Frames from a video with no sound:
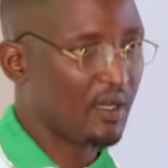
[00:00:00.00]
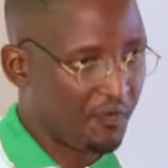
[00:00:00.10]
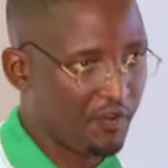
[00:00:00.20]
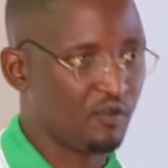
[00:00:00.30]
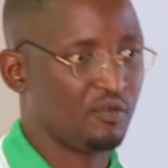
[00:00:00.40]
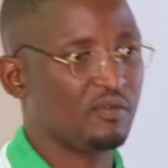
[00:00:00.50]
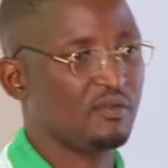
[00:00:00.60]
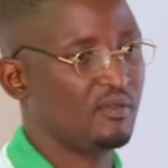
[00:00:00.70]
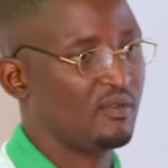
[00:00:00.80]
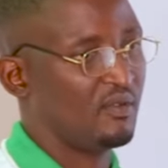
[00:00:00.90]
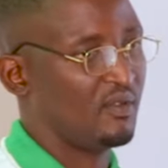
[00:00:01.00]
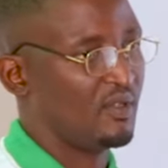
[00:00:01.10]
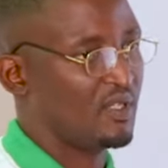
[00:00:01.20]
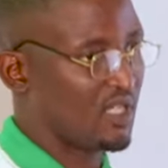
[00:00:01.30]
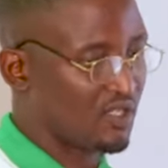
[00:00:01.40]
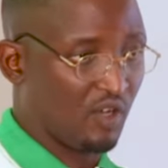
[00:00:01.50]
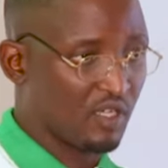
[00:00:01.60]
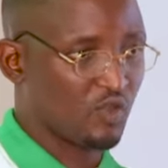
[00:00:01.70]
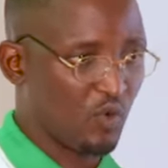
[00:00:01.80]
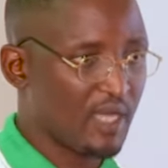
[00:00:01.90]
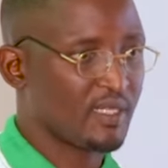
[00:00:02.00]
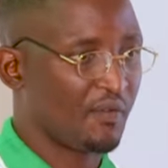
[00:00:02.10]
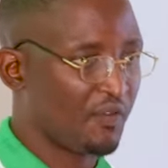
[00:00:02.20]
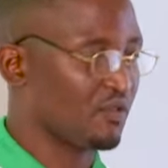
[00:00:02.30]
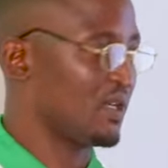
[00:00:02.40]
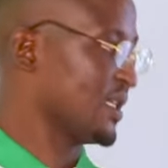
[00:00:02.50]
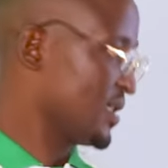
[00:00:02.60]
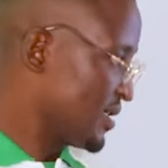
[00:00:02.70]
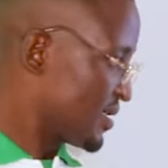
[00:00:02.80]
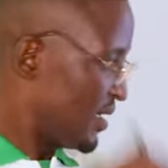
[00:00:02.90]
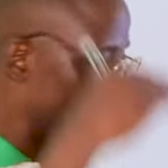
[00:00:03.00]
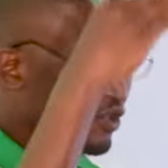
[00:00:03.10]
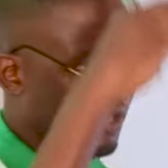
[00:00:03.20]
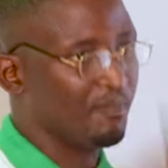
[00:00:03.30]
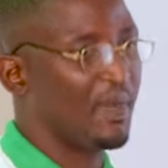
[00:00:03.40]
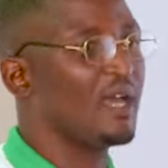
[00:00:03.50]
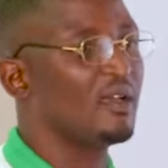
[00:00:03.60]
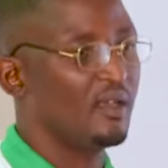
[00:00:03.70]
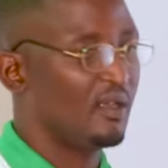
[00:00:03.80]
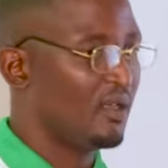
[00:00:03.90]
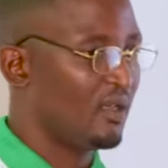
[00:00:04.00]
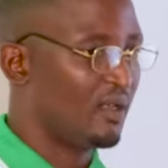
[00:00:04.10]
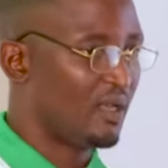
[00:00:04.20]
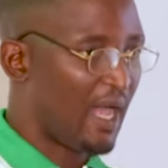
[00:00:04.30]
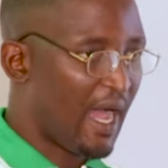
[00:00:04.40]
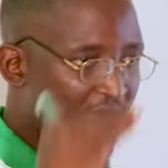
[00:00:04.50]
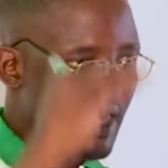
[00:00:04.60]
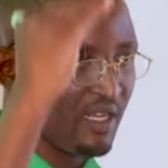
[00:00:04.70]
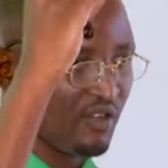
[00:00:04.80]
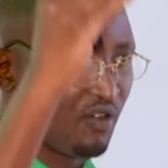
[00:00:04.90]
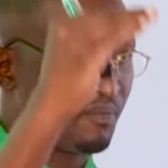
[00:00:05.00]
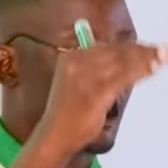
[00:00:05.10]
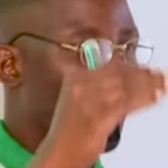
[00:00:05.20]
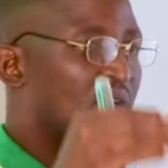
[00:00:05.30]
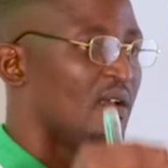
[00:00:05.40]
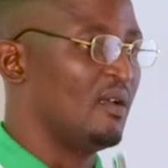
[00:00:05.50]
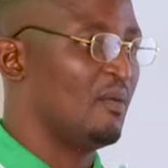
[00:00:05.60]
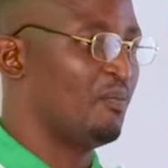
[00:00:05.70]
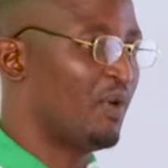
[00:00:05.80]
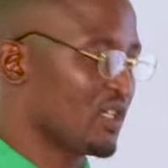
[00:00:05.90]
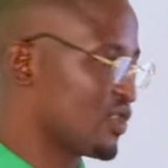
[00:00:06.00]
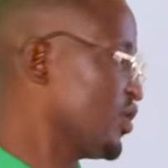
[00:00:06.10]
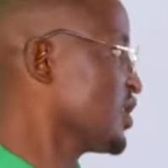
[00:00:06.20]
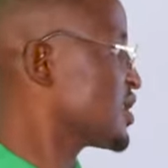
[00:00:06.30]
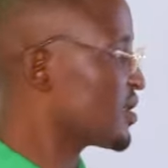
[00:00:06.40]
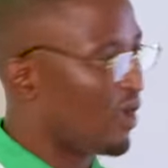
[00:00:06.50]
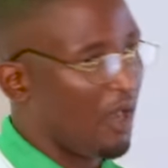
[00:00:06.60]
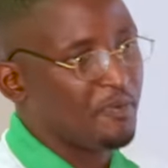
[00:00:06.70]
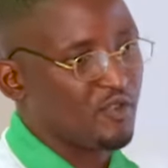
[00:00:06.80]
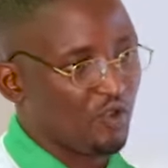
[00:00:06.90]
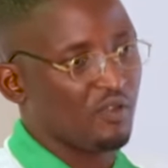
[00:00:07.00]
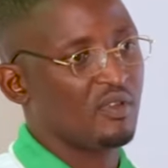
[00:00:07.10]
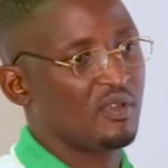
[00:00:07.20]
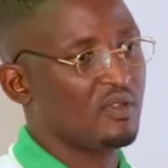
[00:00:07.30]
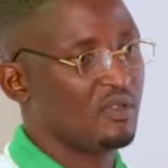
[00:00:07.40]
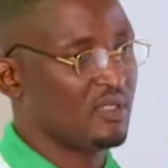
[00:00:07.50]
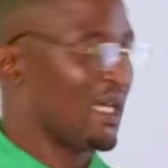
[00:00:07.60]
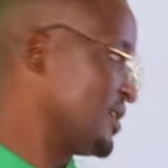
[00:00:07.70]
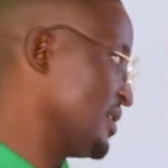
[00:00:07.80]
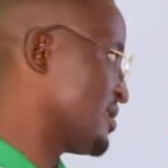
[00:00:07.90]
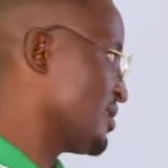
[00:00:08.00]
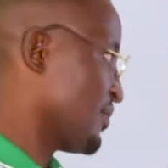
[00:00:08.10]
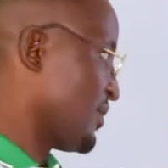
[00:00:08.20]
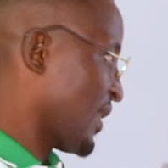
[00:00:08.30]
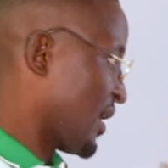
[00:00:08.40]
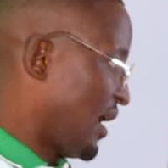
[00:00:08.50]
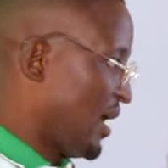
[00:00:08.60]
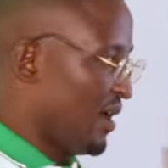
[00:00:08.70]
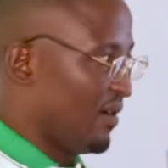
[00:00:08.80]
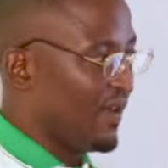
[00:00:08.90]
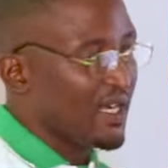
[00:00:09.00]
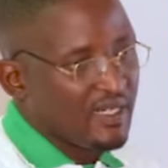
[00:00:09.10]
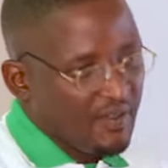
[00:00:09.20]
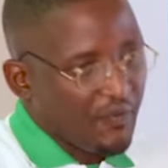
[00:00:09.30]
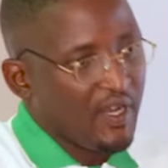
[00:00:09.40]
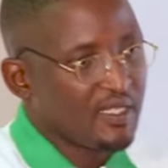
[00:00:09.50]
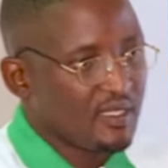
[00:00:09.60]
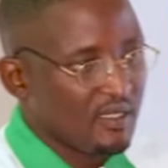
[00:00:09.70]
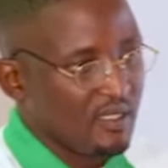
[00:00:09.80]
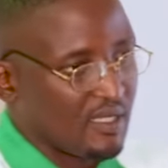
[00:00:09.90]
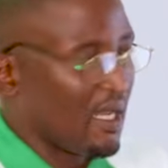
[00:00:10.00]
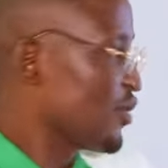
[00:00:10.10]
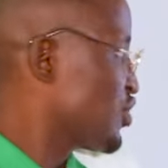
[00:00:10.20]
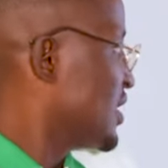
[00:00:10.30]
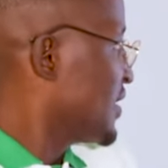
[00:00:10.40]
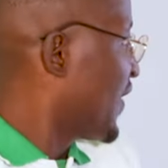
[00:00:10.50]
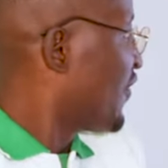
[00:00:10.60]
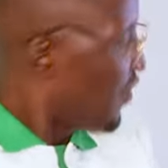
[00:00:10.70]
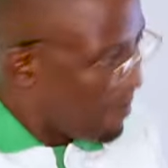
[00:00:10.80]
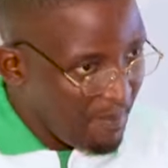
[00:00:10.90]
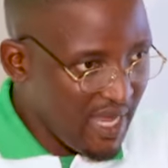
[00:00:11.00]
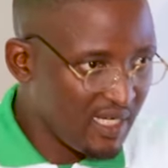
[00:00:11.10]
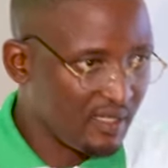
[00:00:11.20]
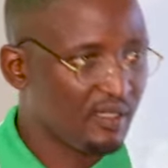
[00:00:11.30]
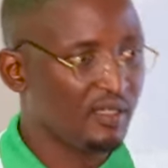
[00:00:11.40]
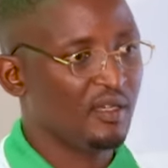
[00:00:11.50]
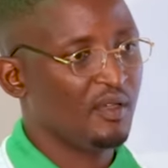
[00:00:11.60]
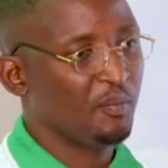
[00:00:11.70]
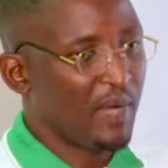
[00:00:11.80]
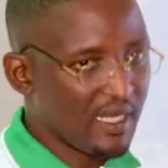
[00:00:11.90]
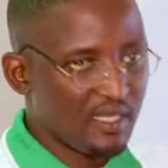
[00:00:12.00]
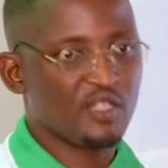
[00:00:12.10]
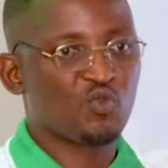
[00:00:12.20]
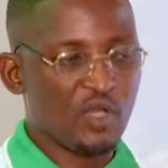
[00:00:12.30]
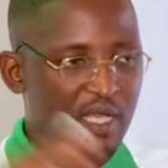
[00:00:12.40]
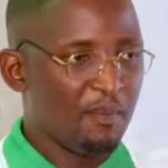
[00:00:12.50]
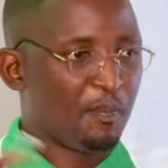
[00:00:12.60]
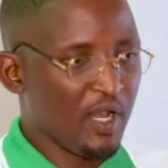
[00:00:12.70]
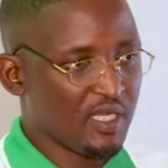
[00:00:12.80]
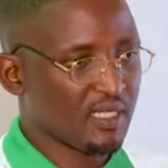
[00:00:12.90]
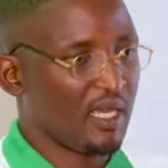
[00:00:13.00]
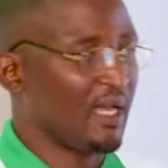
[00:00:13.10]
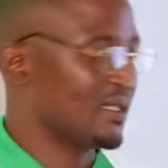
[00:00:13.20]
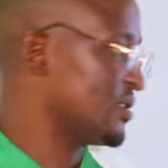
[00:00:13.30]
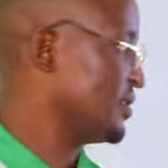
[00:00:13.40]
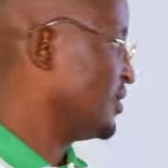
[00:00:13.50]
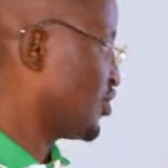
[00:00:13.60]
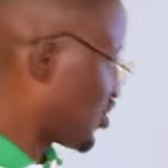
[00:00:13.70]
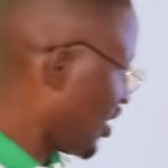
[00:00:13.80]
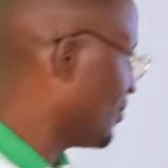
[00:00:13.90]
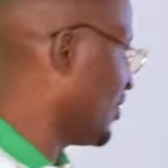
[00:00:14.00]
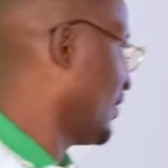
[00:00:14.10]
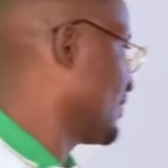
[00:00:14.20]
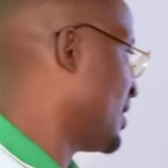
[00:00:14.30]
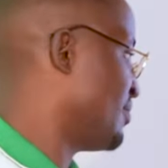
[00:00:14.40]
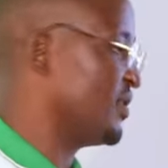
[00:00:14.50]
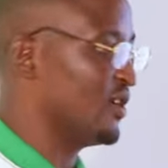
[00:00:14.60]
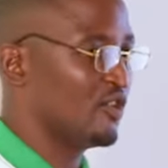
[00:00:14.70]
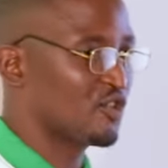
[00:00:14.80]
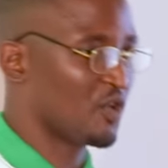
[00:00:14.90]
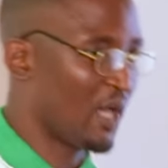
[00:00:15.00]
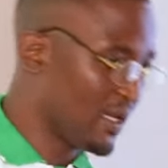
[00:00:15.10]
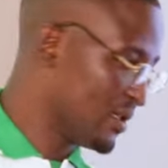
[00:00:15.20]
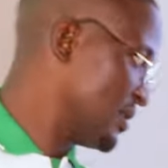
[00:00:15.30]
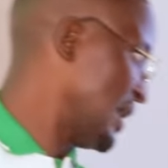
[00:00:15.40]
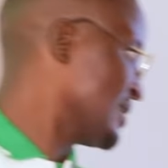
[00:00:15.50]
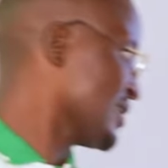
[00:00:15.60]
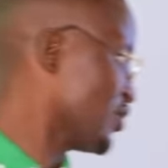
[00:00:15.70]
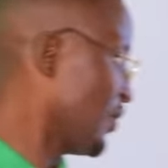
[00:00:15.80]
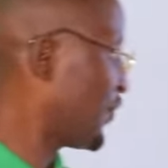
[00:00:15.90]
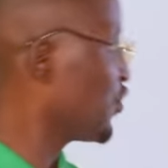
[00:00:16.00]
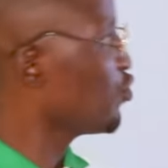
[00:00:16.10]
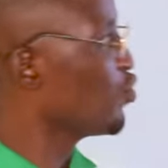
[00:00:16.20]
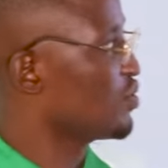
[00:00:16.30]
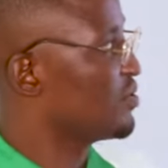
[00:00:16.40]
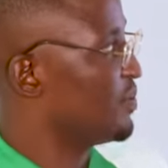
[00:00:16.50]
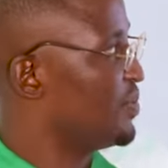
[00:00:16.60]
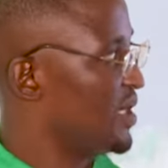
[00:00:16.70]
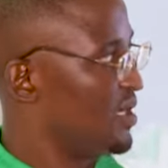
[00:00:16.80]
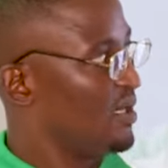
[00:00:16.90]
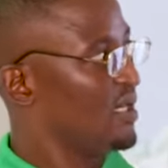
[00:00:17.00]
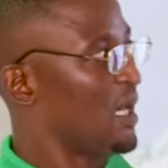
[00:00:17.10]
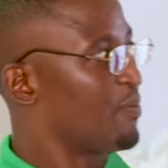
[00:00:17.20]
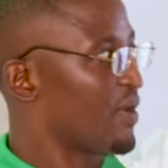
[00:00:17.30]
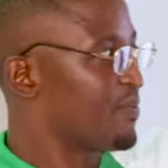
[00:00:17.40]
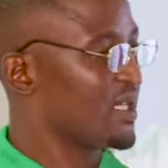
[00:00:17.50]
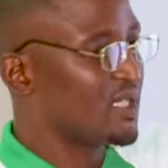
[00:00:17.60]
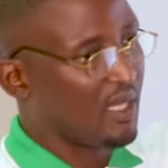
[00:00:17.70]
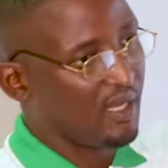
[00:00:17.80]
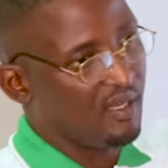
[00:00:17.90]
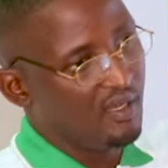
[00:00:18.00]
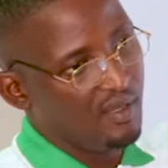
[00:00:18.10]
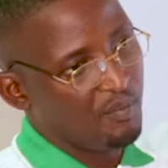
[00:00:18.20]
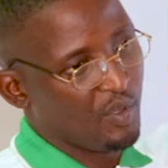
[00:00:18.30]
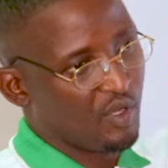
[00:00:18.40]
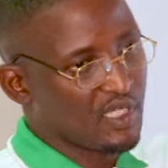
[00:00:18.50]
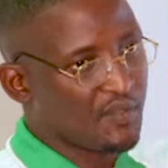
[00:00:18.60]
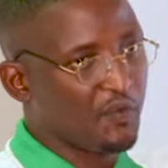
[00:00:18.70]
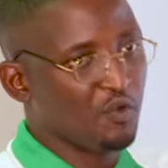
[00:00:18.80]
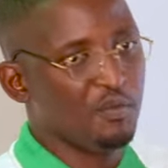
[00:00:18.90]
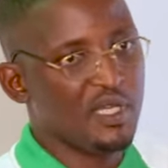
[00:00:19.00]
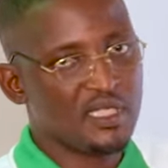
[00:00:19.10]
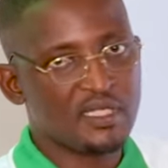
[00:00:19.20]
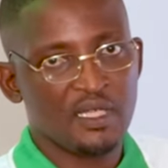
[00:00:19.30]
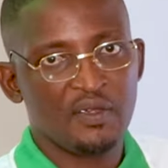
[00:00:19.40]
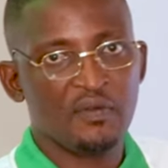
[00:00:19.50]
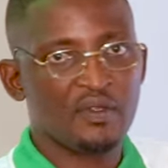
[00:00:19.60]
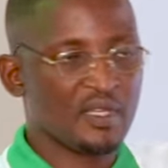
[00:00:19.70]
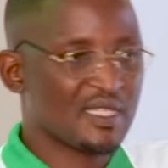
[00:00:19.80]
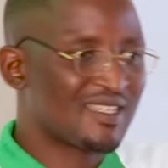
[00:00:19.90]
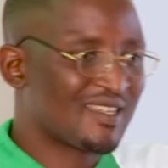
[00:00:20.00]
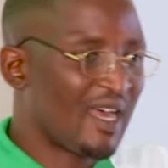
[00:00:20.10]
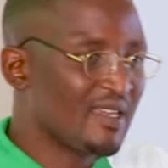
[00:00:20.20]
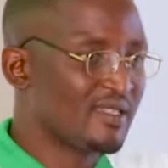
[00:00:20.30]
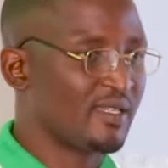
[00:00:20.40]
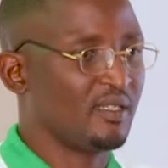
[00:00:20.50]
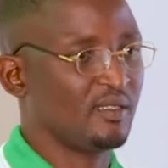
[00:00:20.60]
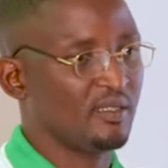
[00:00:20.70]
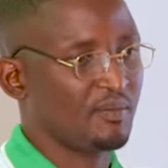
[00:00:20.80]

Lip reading: a few. She's got quite a few. That is a number, high in number, but not up to. That is very different, is actually different from many, but at least we can point at some of them. So, and that is not, few would be inappropriate here, because few means scanty.